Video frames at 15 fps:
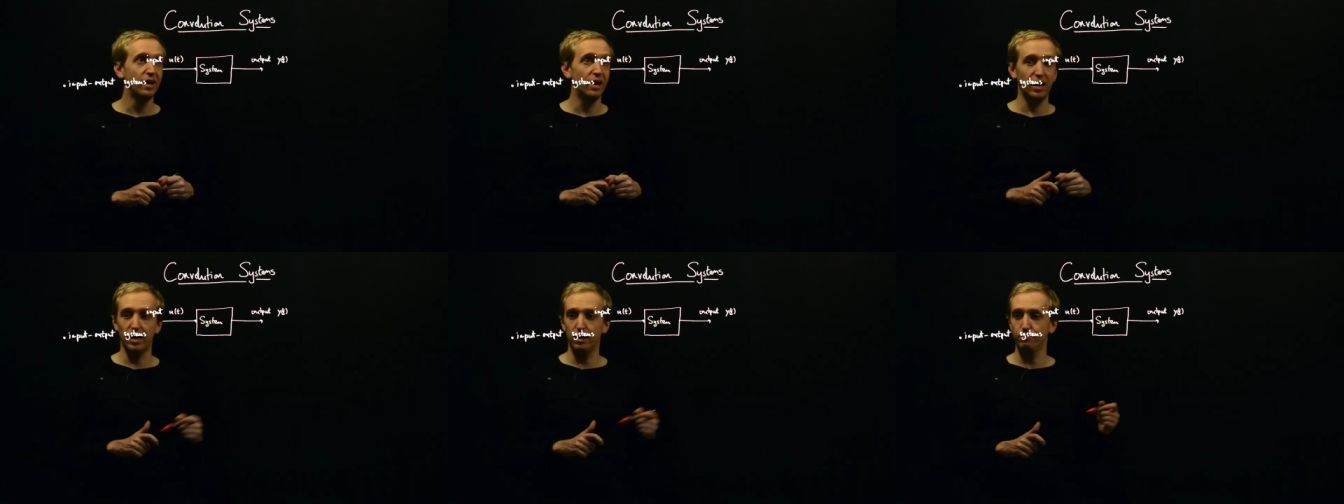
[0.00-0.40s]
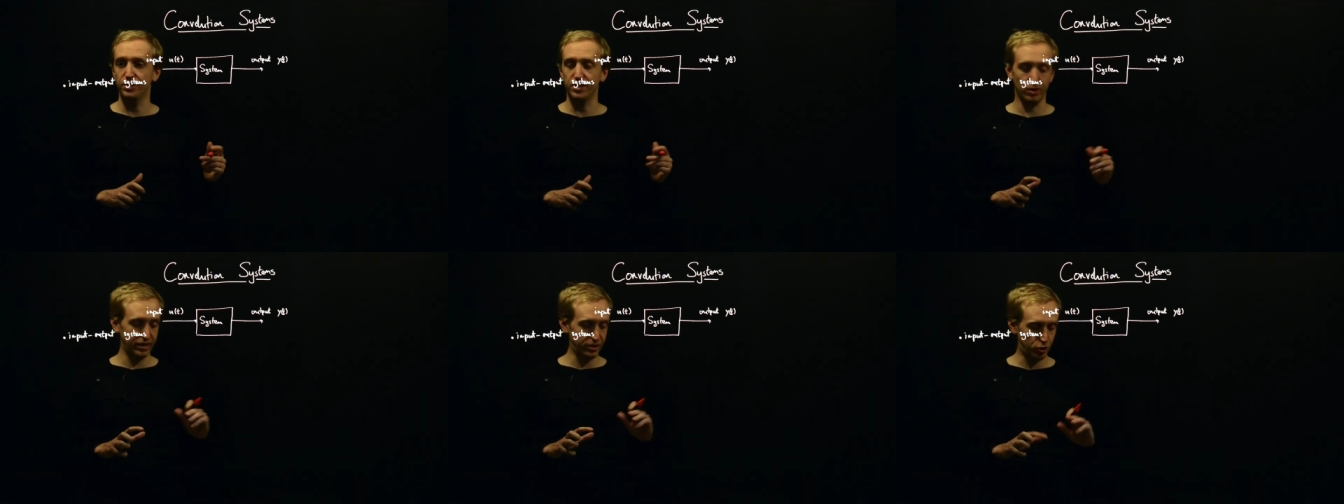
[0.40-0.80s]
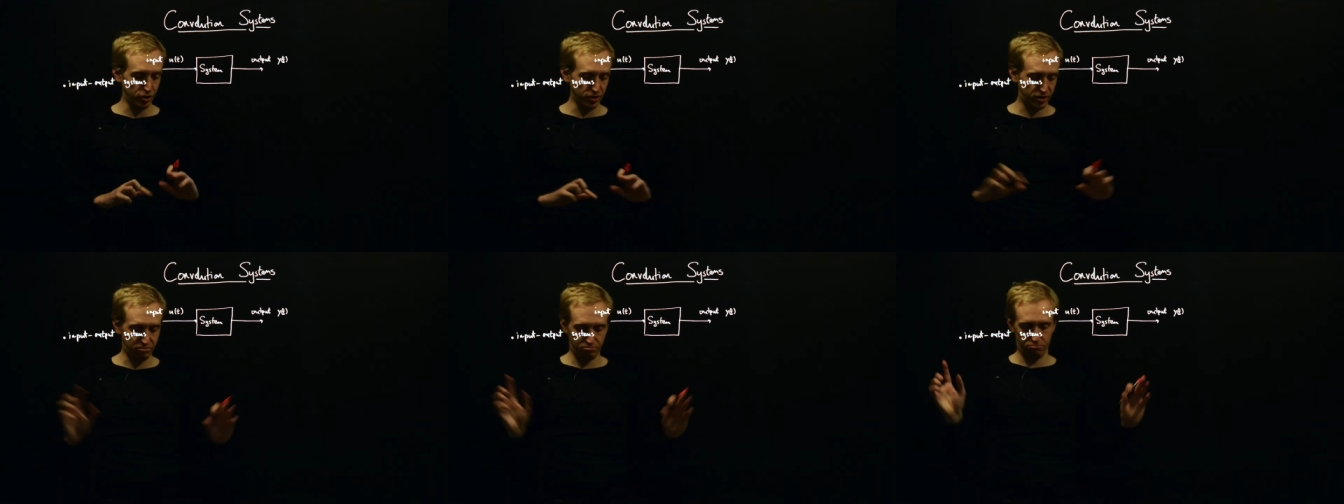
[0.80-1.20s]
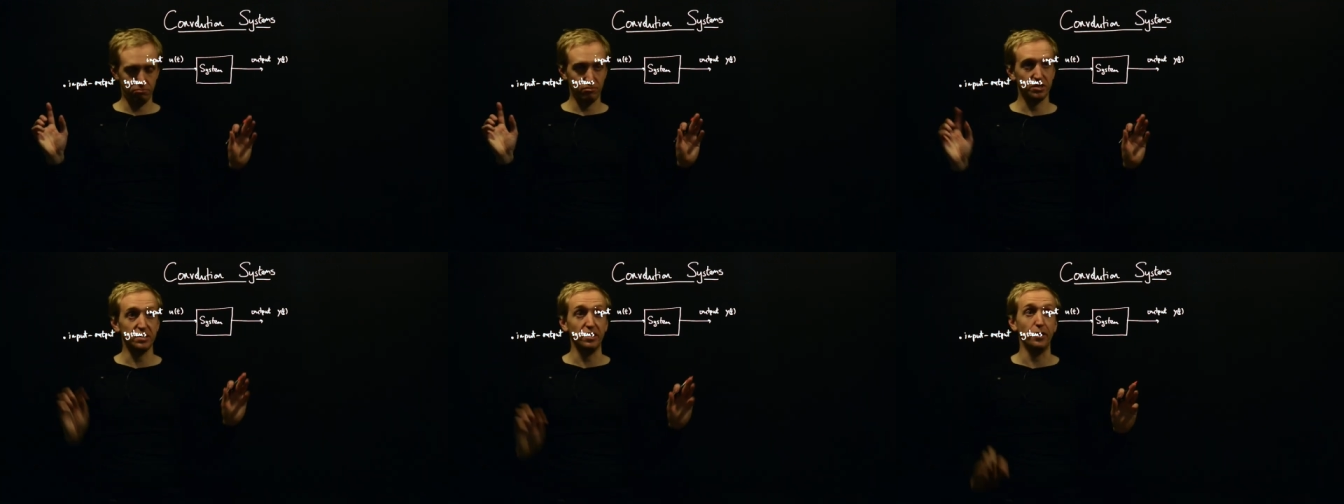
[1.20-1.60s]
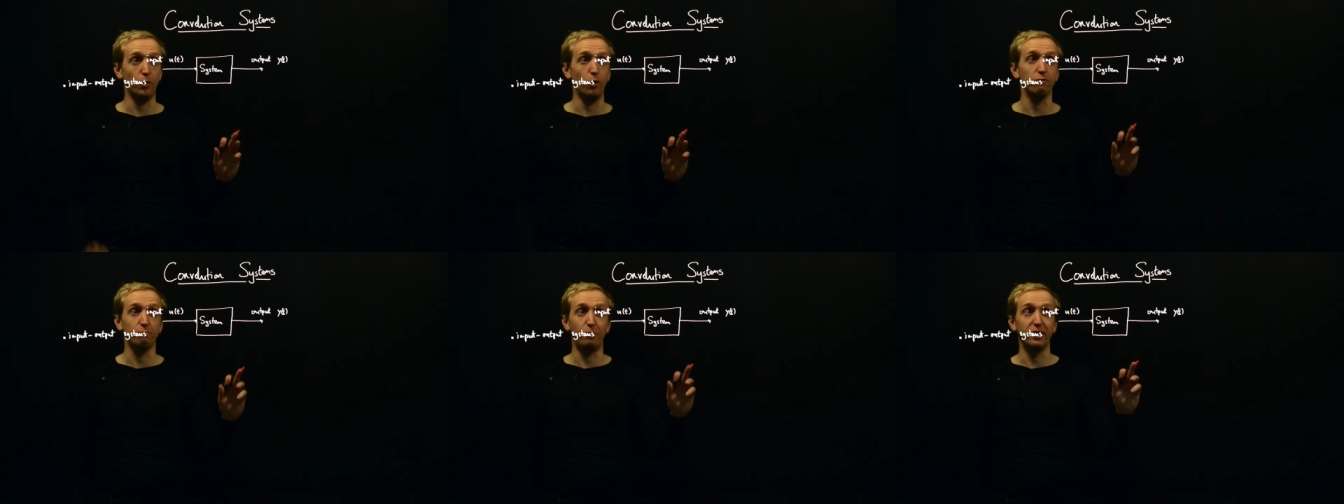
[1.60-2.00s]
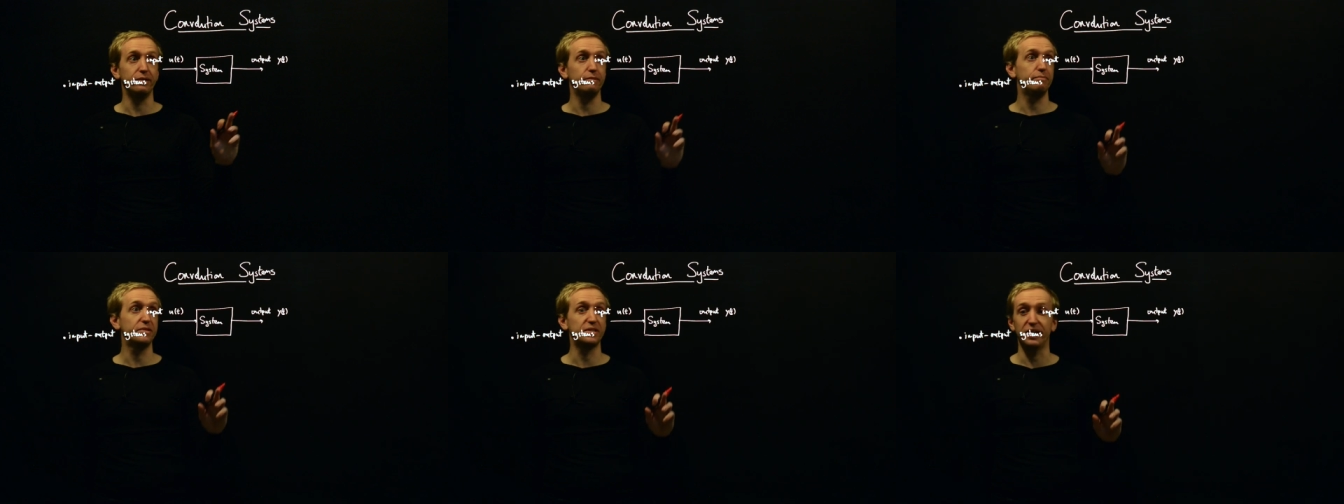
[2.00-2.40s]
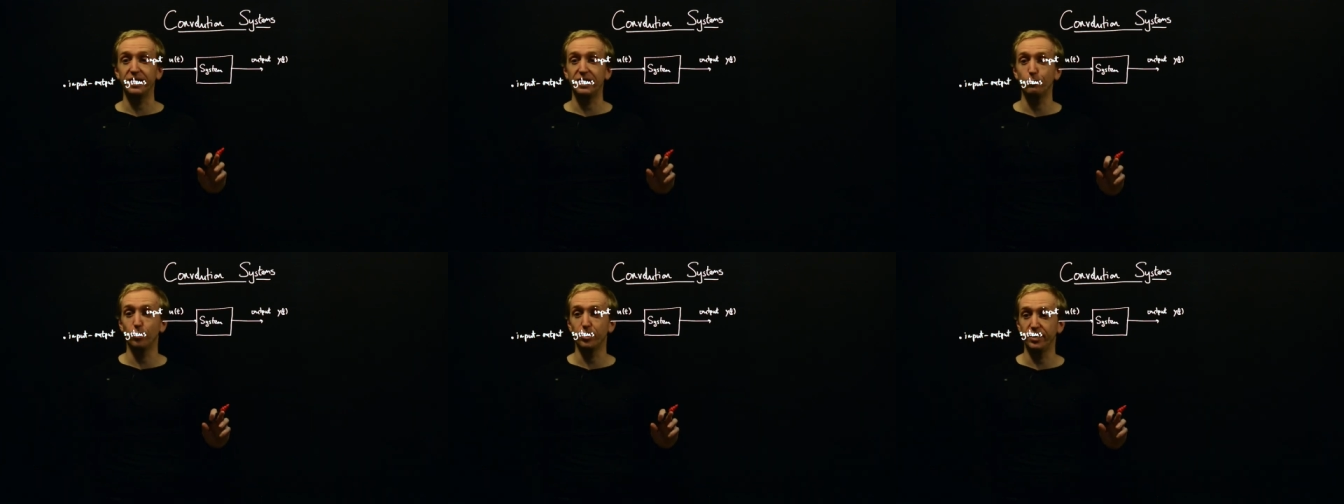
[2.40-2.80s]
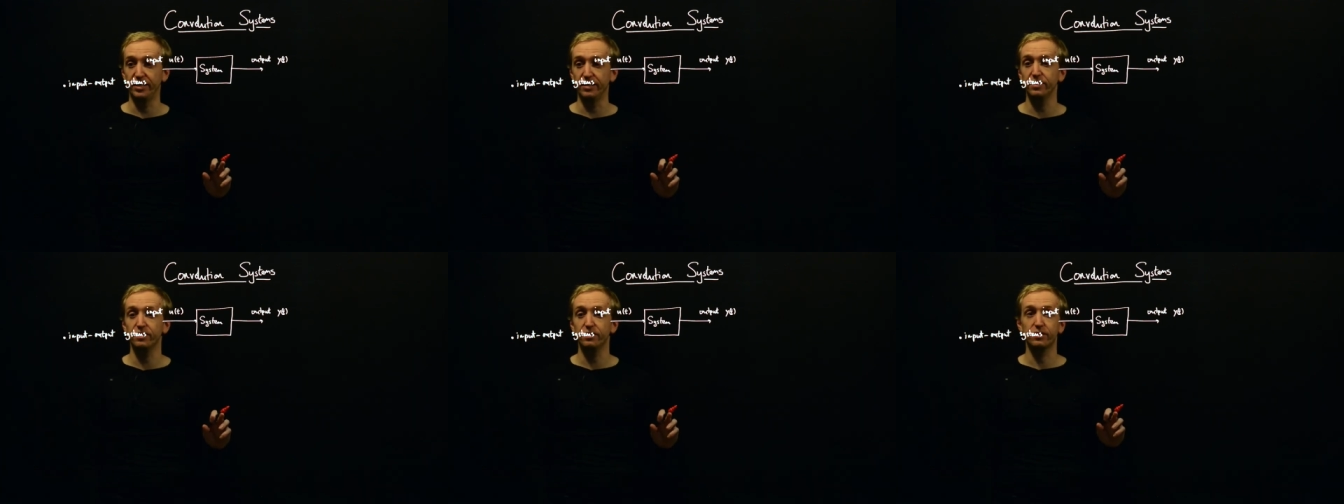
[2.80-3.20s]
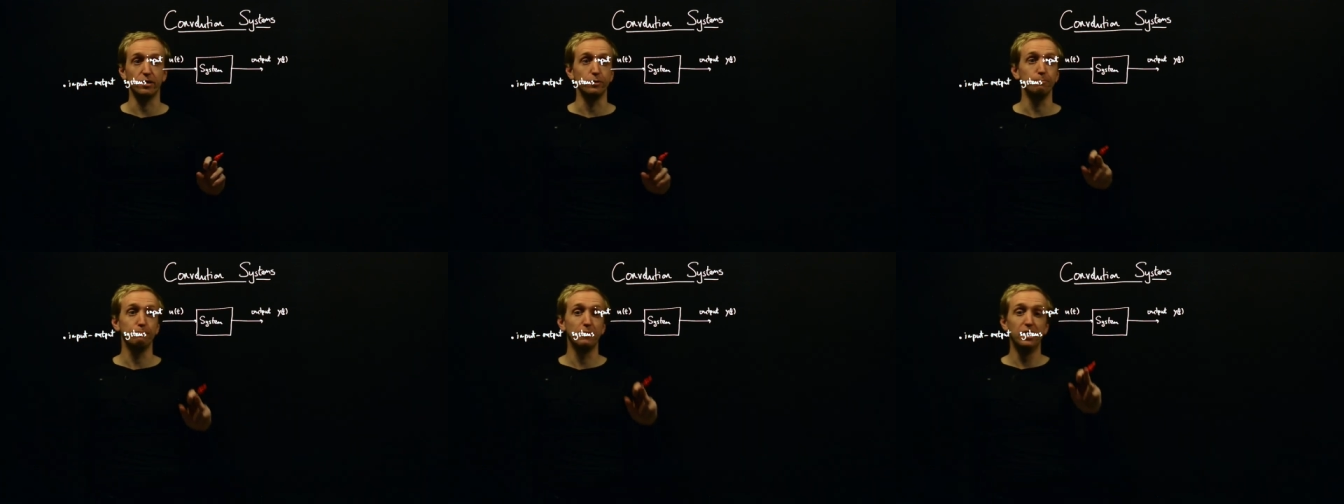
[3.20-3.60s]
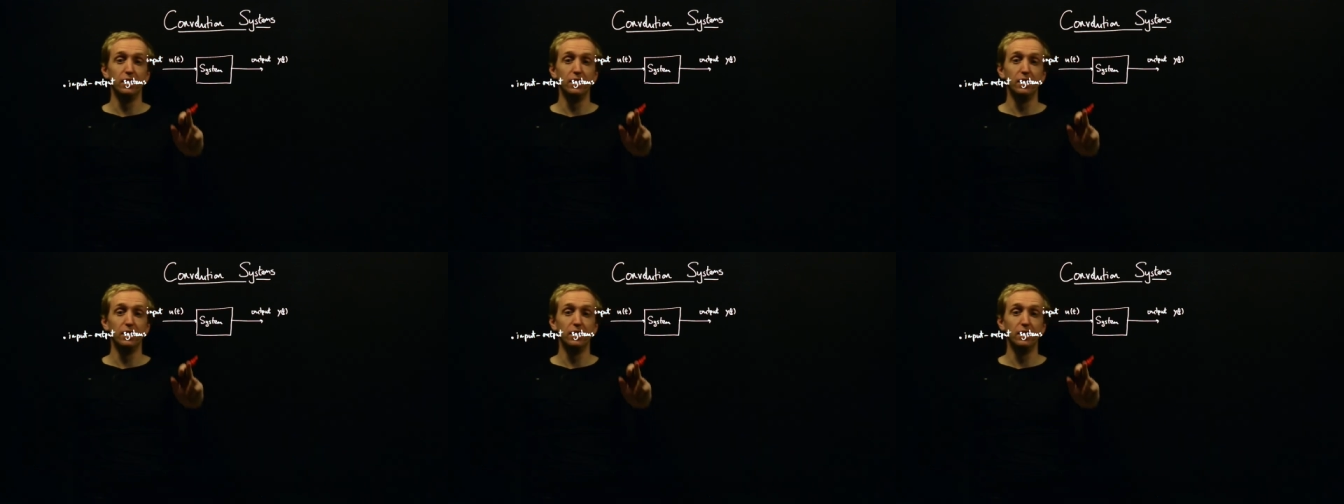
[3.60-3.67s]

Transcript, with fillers: Um, so let's just start off by saying what it is. So